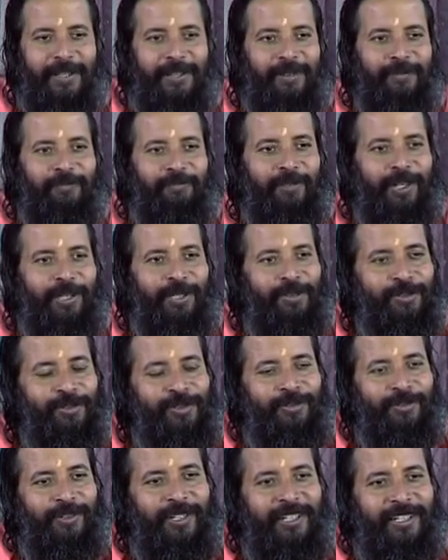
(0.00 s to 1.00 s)

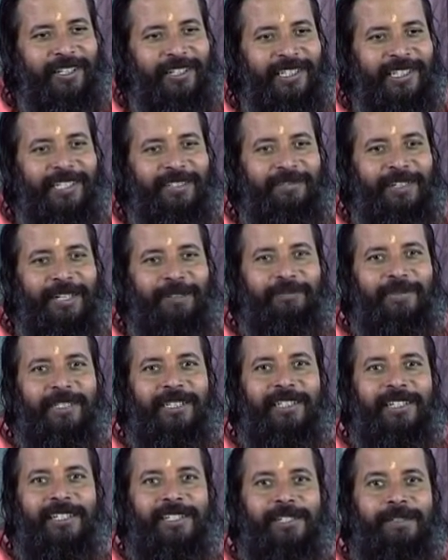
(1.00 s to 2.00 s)
Madhusudana, one
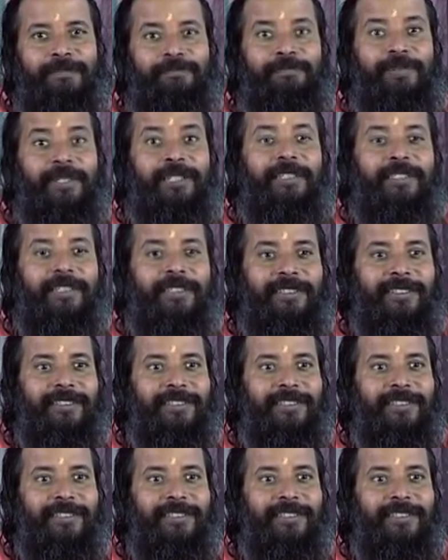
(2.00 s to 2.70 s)
meaning is bee.